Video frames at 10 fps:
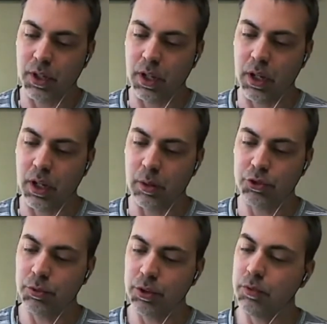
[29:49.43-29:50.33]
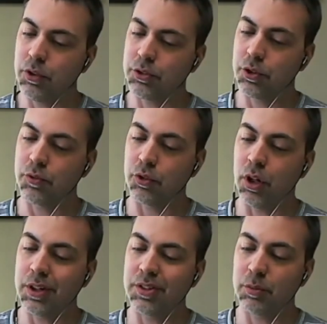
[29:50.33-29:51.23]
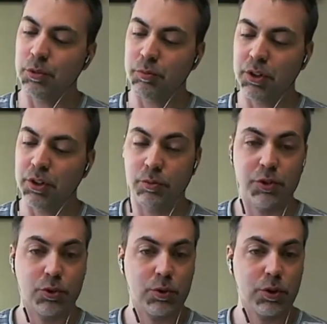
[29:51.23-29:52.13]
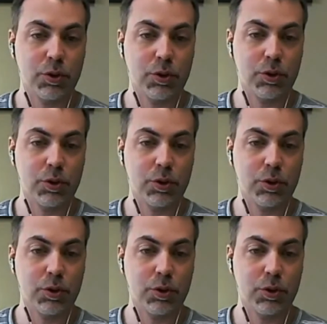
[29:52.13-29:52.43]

and I'm assuming if you search for autism spectrum disorder,